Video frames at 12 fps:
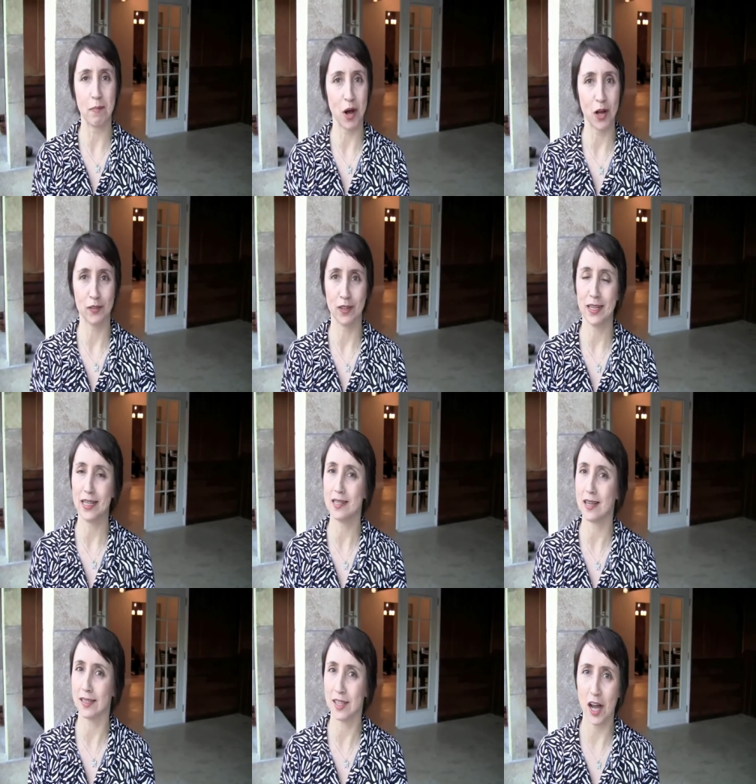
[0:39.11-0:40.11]
I bought the
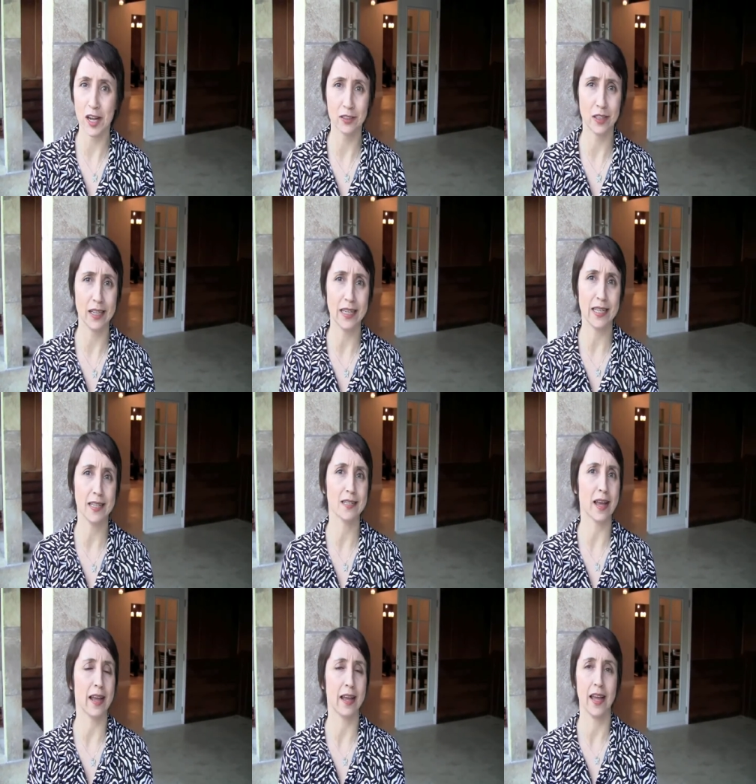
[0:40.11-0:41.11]
leads, I dialed the
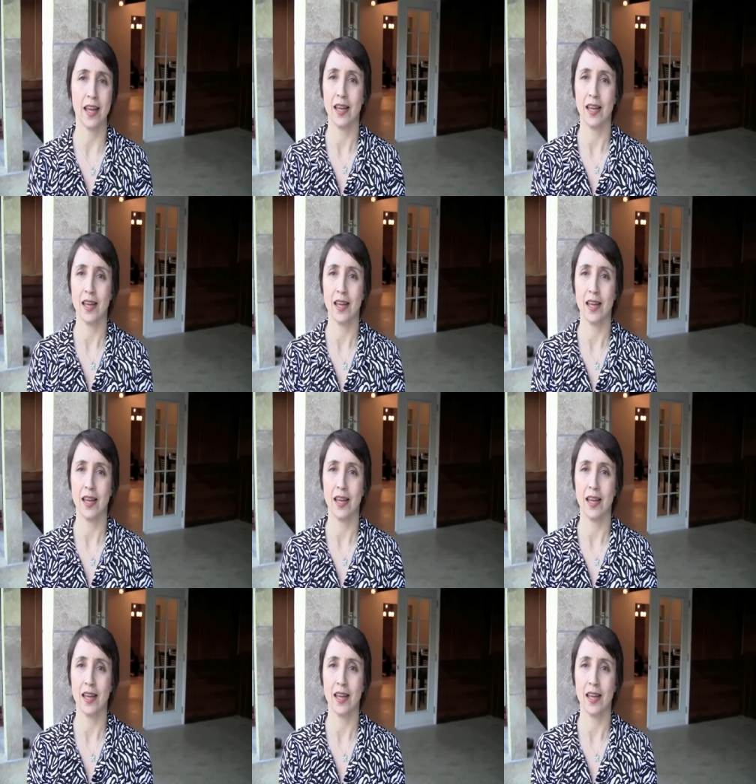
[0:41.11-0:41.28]
leads, I